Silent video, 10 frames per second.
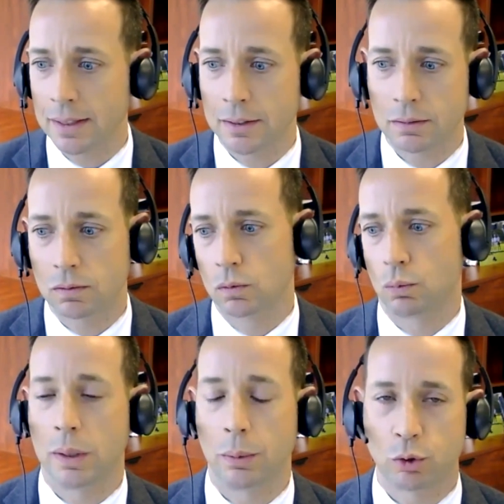And
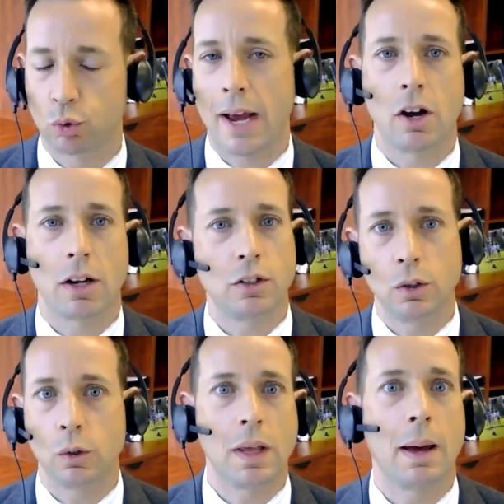we would try not to
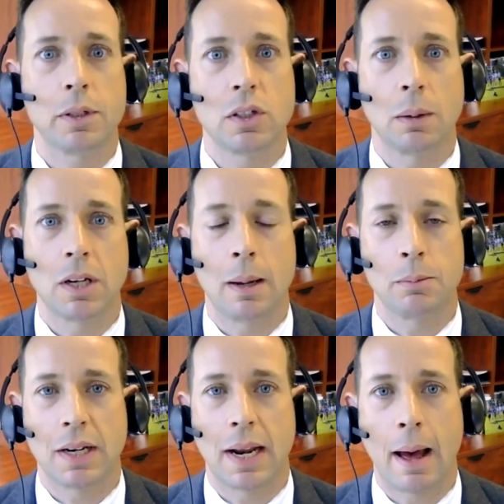do that, but
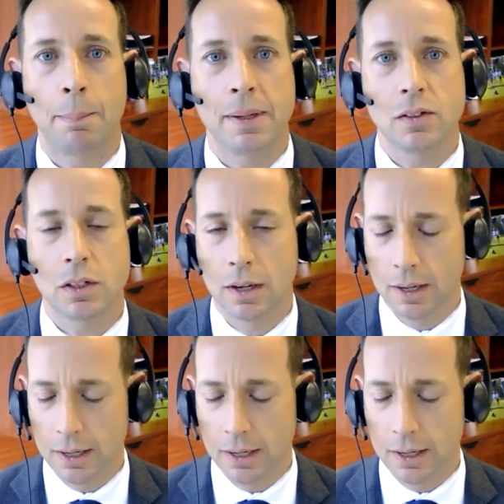sometimes it happens.